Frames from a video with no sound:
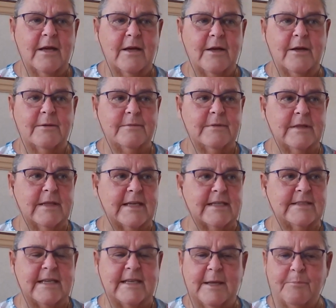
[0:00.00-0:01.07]
I
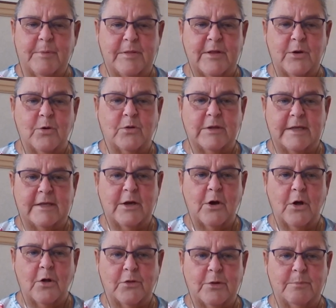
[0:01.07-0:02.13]
said, I'd be the only
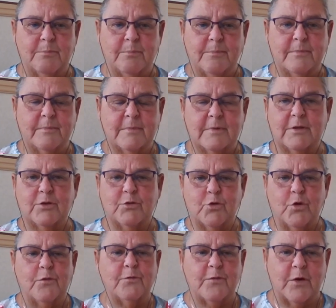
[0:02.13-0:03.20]
northern
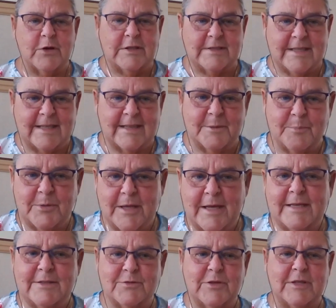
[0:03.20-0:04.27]
gruff voice in the
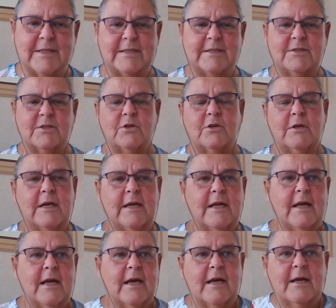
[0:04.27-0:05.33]
place, really. So,
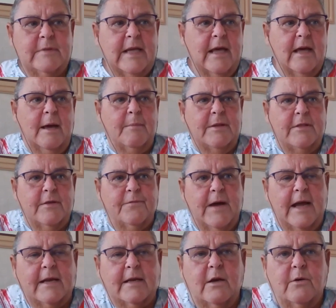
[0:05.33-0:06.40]
yeah, I mean, the
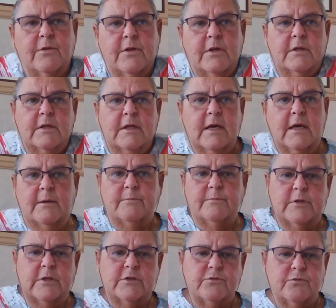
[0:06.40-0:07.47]
fact now that
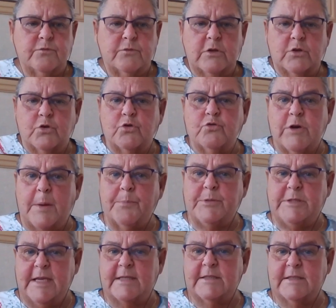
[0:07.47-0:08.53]
there's good
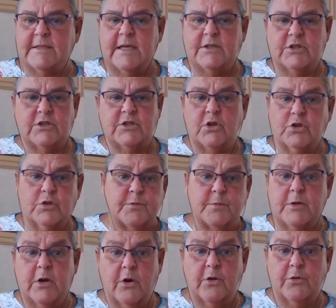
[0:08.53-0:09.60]
representation, not just in the
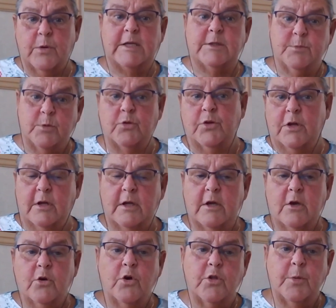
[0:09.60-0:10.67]
northwest, but
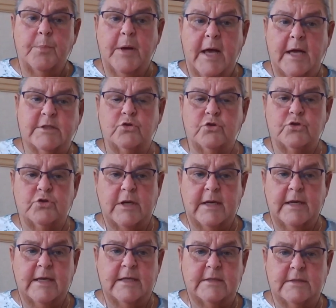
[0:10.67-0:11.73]
other parts of the
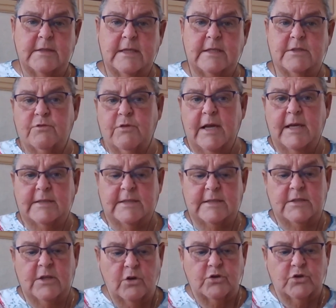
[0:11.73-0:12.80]
country, is great.
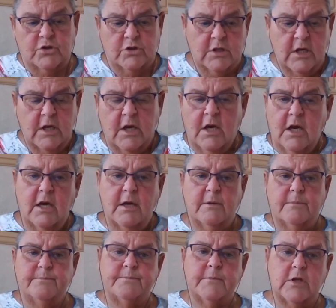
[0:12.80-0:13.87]
It's not just
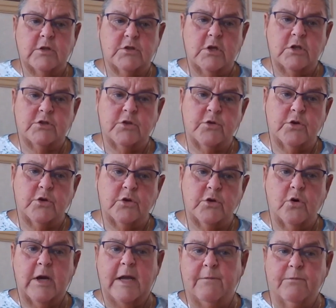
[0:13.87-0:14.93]
a southern, but
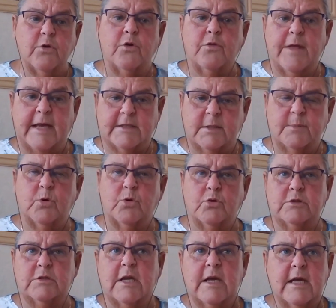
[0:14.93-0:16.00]
even though that's the most
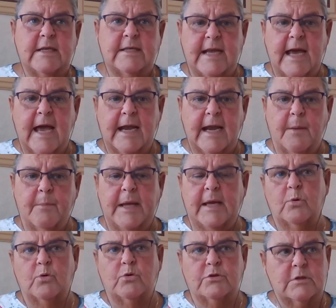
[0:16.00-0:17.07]
dynamic
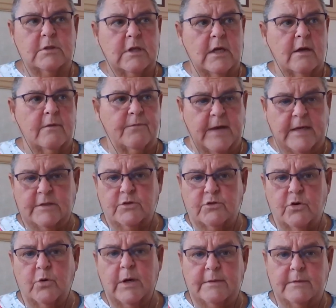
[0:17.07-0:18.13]
and most
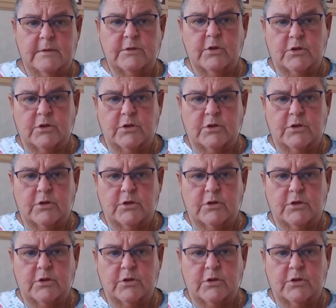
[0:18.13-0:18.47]
fast growing